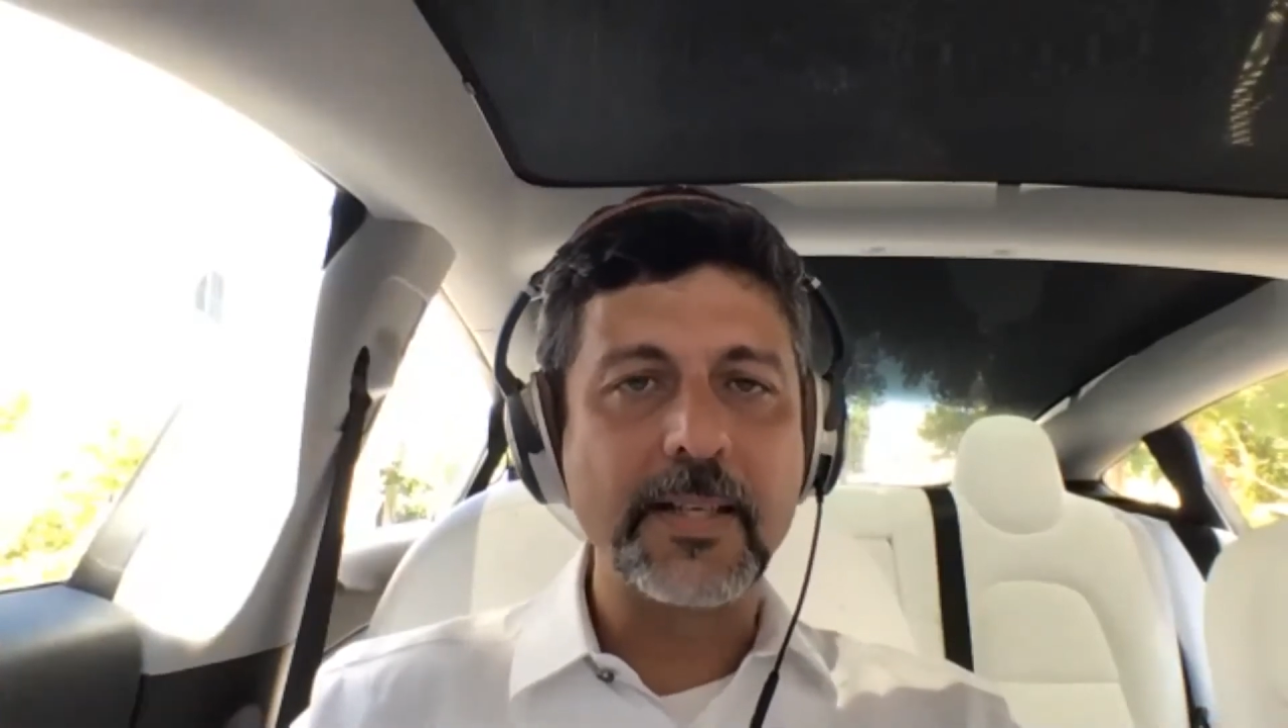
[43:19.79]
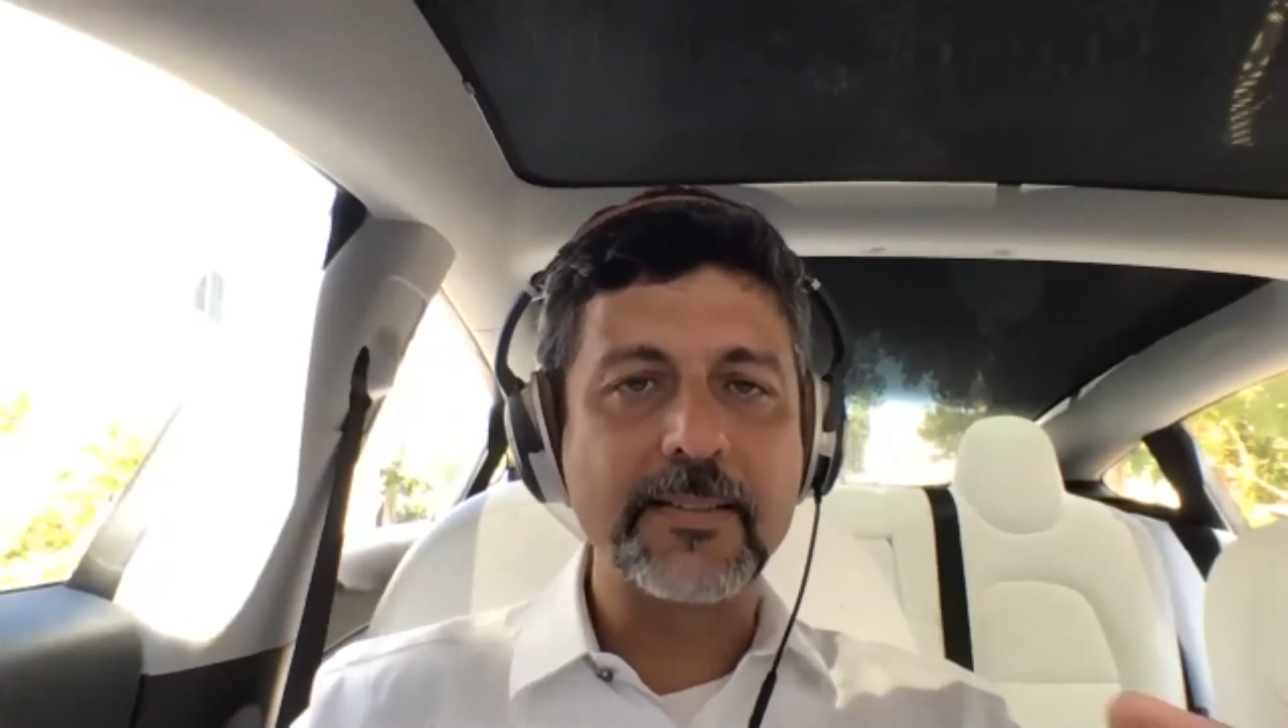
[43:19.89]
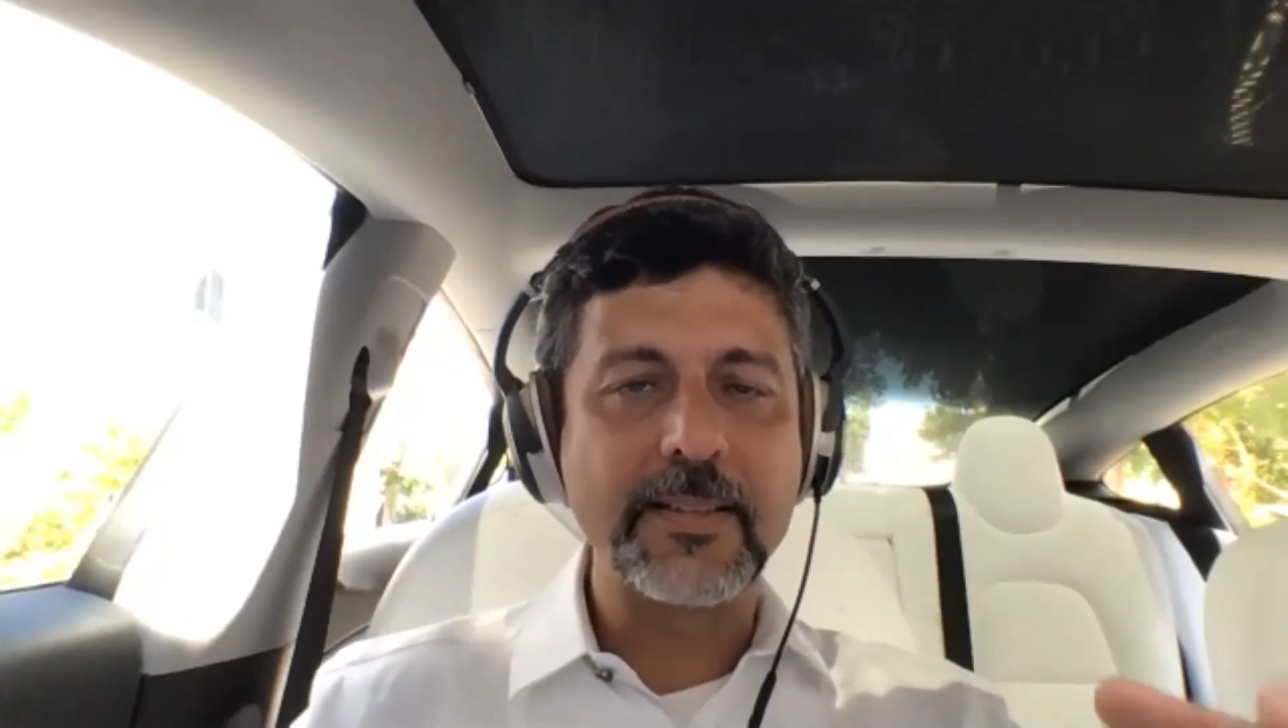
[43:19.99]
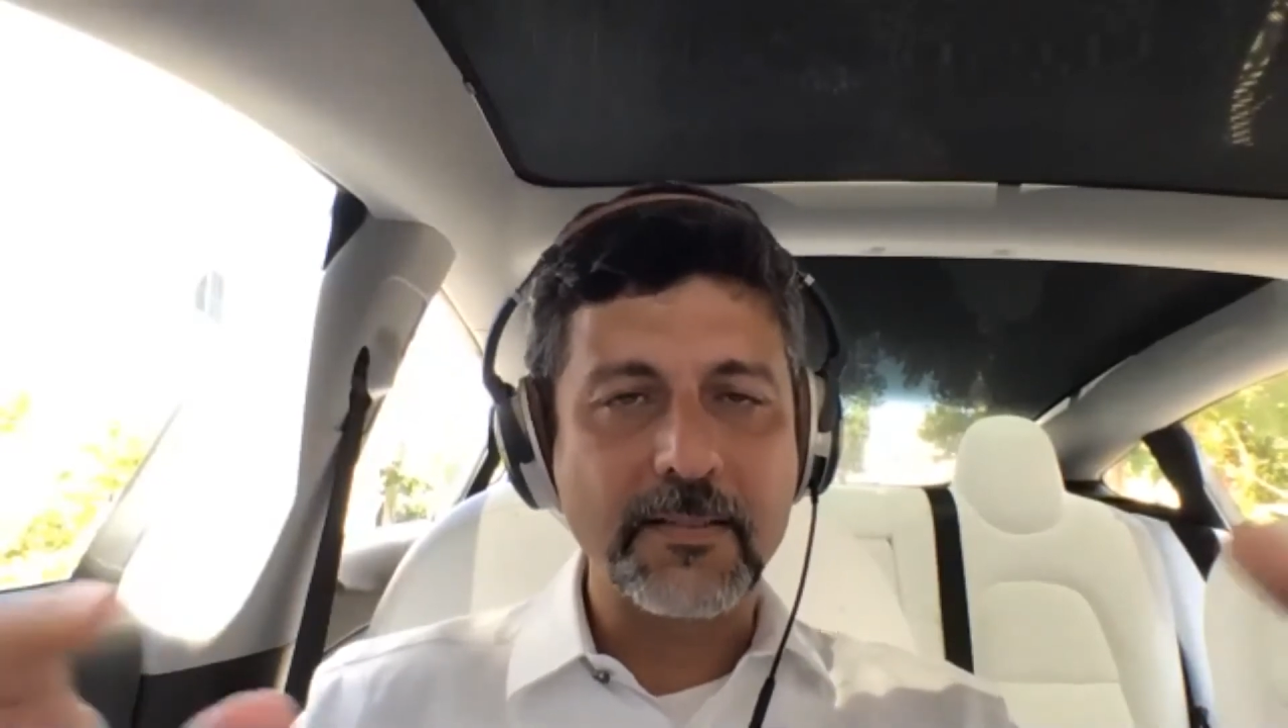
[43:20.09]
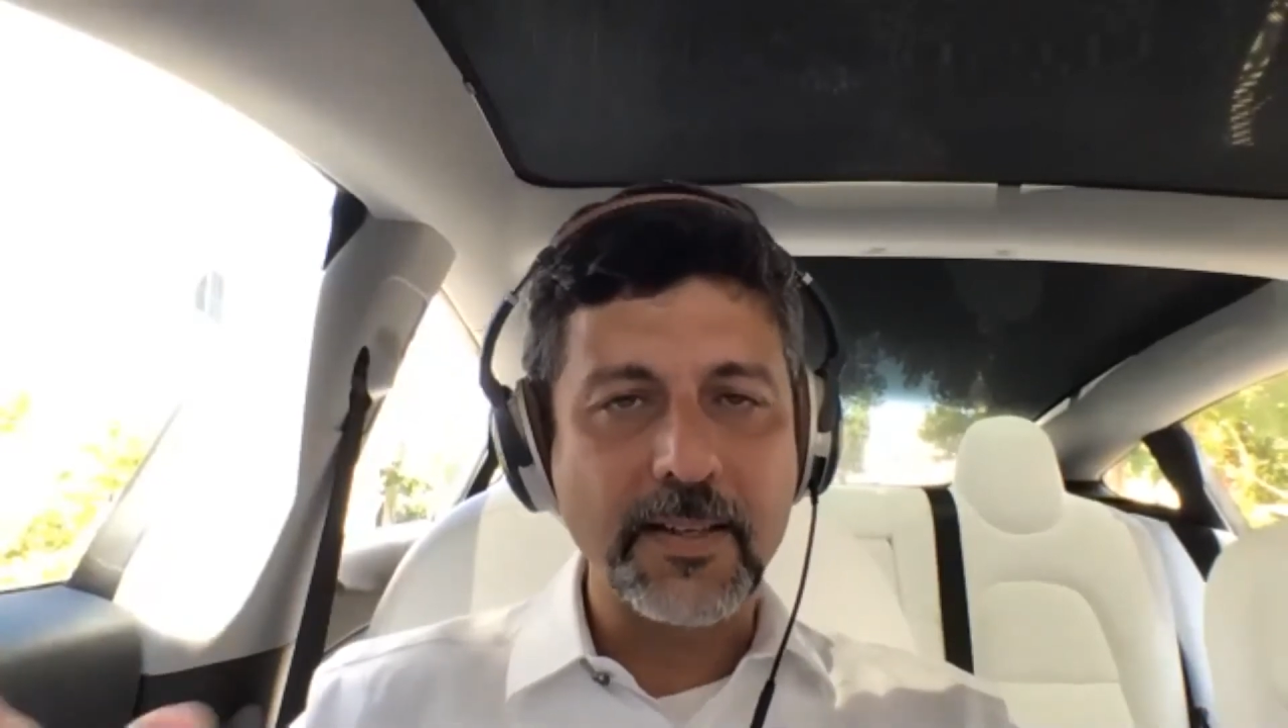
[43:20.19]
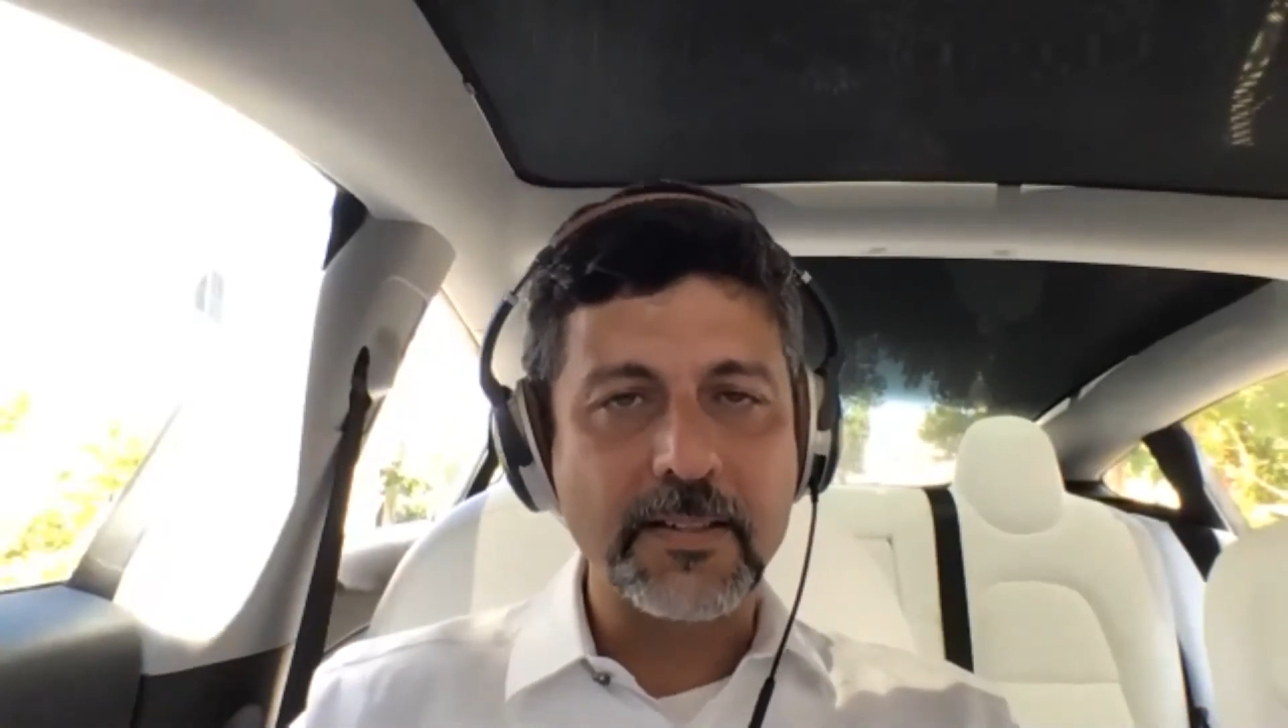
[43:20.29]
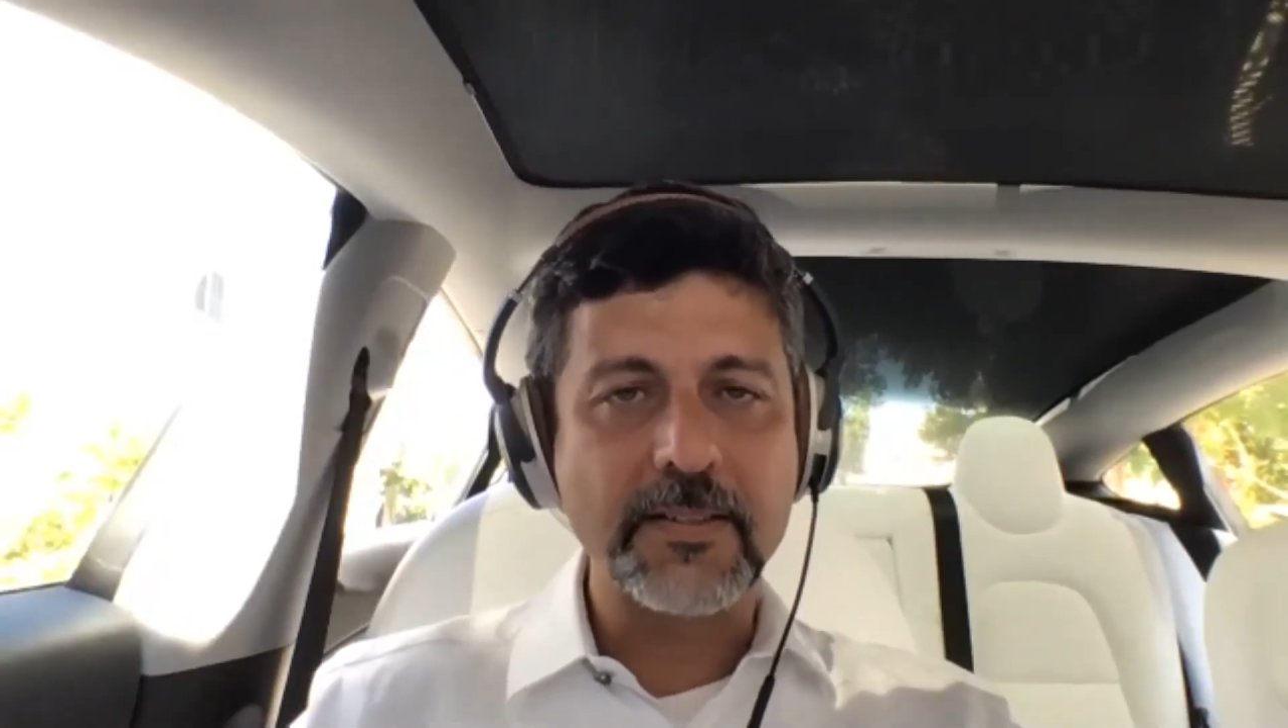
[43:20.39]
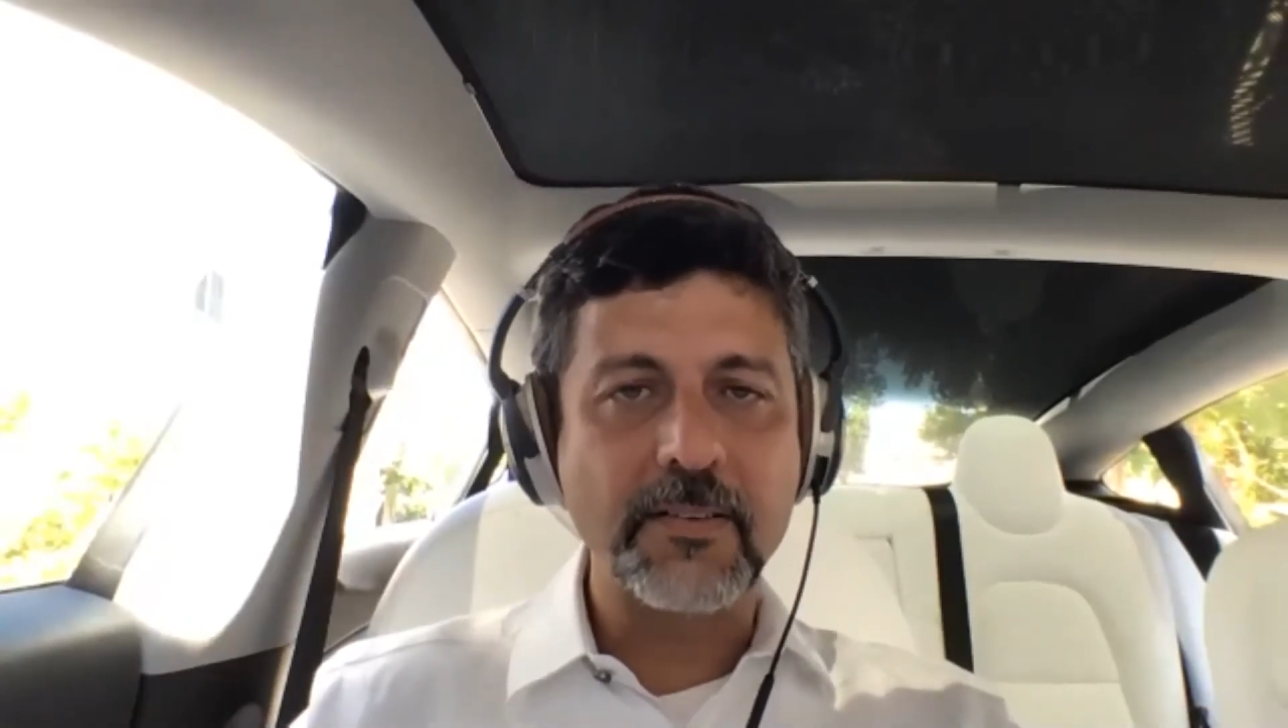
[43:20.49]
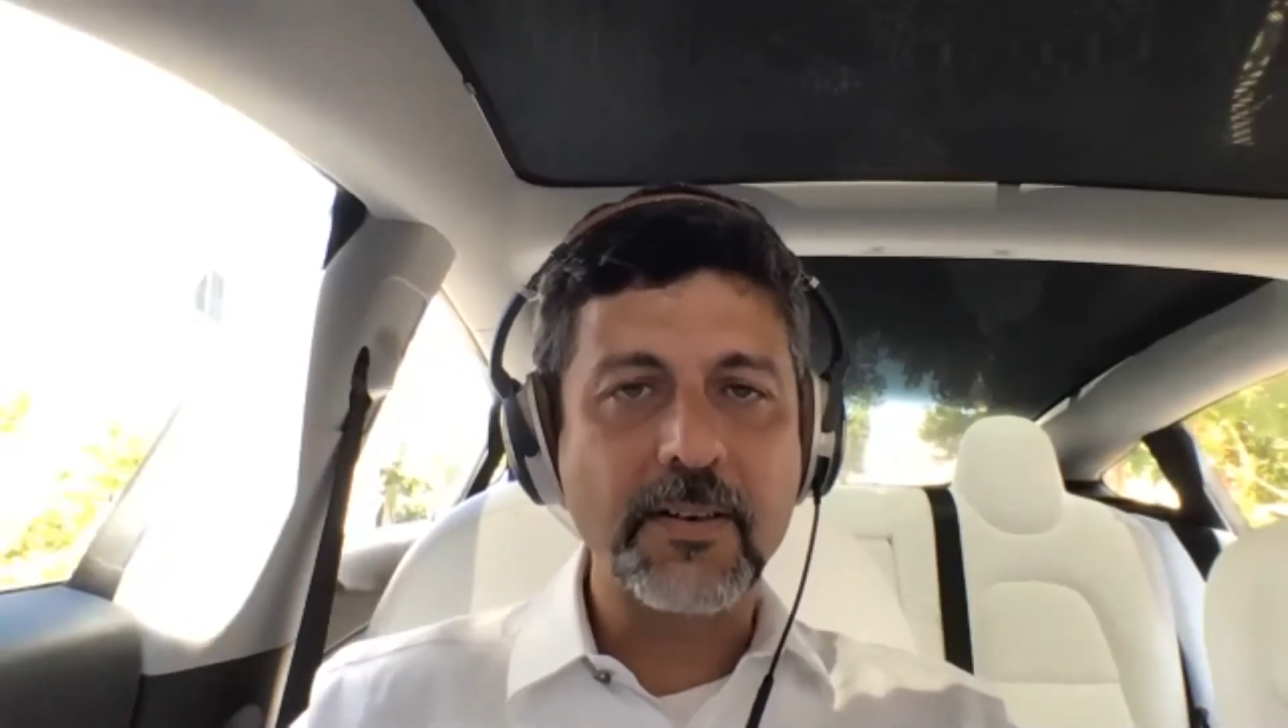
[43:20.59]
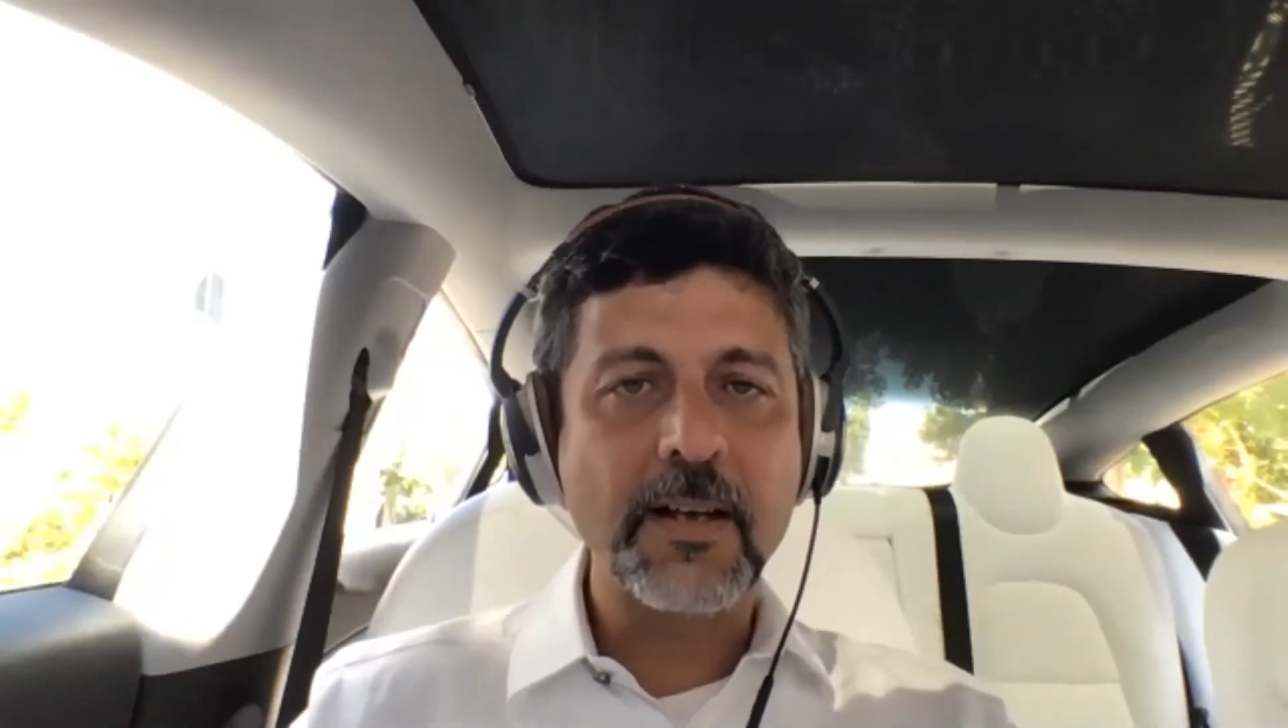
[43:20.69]
etc.,
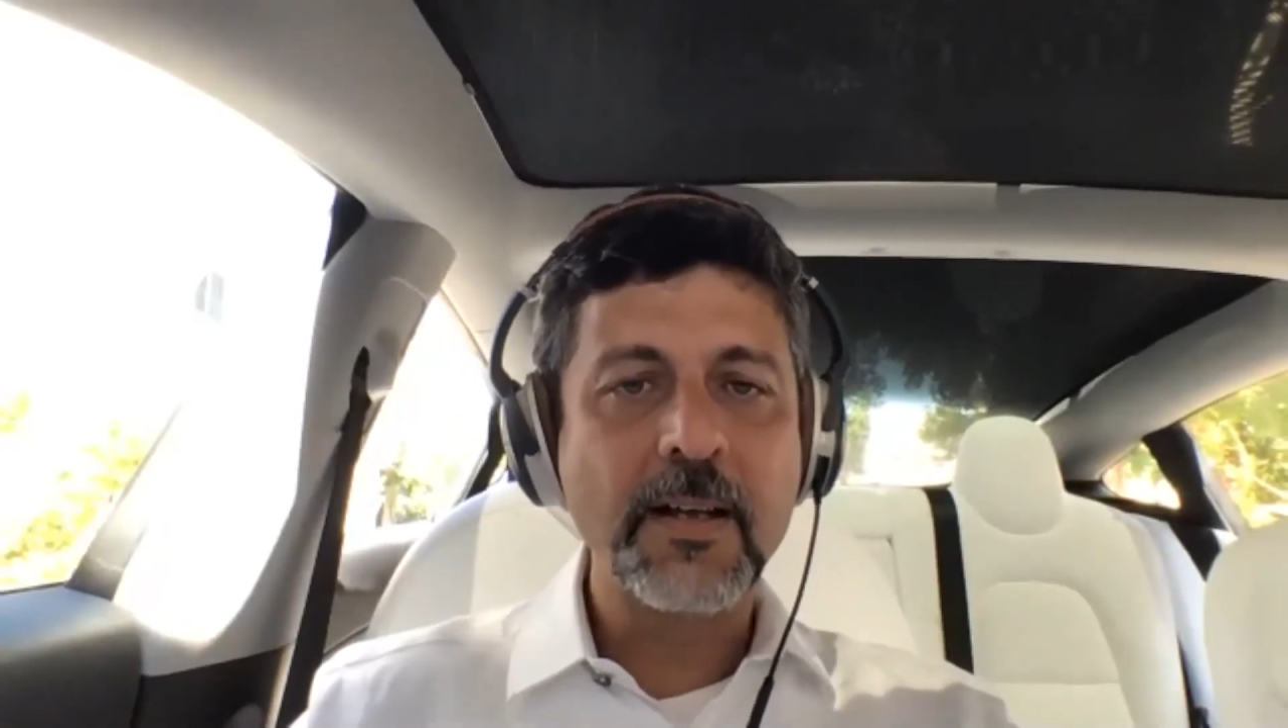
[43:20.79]
etc.